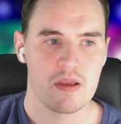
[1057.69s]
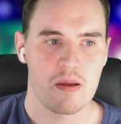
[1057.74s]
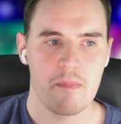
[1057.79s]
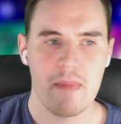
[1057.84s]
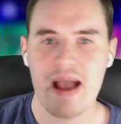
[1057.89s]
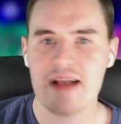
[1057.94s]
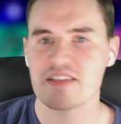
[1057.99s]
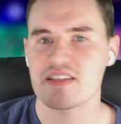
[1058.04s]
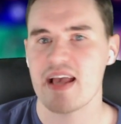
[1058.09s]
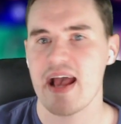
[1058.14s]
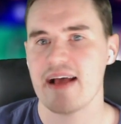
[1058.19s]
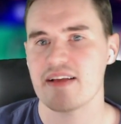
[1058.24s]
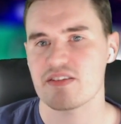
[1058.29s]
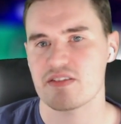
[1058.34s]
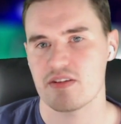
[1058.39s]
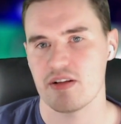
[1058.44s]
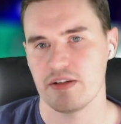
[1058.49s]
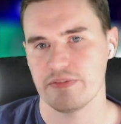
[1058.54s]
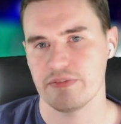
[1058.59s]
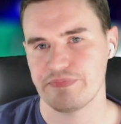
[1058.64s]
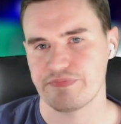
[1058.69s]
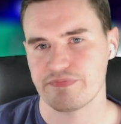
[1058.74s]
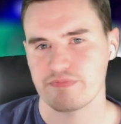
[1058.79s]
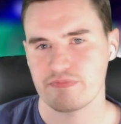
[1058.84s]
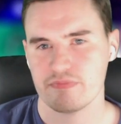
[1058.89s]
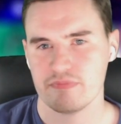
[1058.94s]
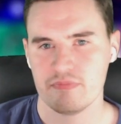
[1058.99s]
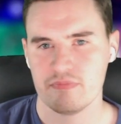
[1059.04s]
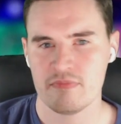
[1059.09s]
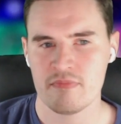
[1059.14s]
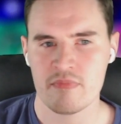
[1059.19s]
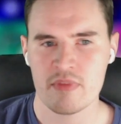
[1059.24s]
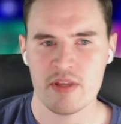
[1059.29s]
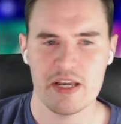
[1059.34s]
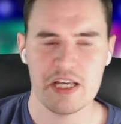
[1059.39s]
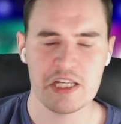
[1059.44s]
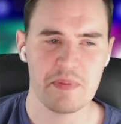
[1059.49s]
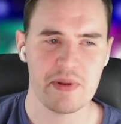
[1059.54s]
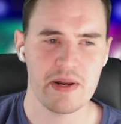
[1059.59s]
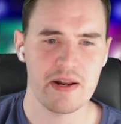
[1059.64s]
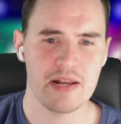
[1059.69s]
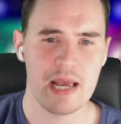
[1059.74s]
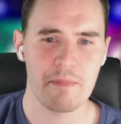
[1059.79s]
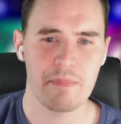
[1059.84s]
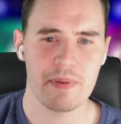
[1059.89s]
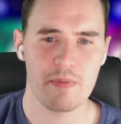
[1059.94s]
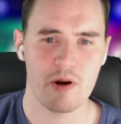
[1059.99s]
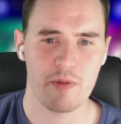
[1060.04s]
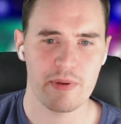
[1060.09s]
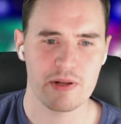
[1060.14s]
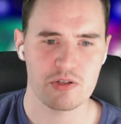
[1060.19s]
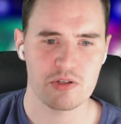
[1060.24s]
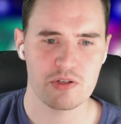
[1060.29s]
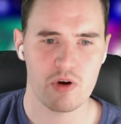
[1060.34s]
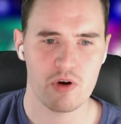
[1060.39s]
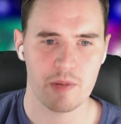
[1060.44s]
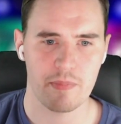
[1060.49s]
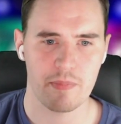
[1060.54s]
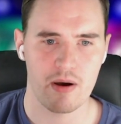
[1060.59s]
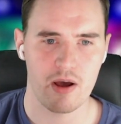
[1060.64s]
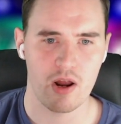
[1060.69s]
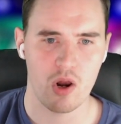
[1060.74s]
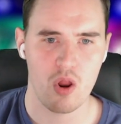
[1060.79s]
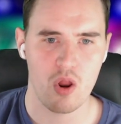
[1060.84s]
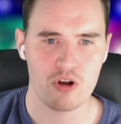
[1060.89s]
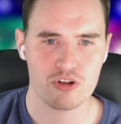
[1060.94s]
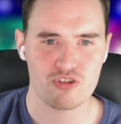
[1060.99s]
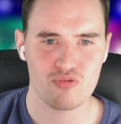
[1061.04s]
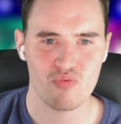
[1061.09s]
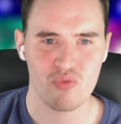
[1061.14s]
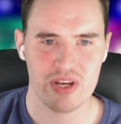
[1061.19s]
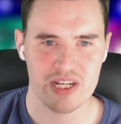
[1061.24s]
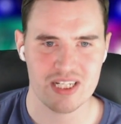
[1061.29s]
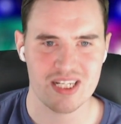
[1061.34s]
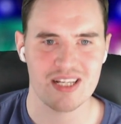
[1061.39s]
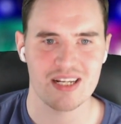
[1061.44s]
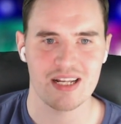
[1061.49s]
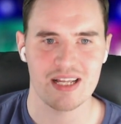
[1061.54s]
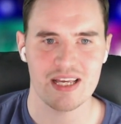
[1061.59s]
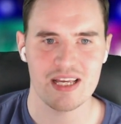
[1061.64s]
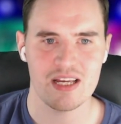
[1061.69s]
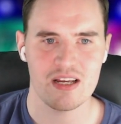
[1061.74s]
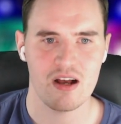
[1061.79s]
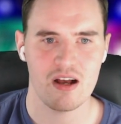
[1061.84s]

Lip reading: Max Caster, he's been a name people have been talking about a lot recently.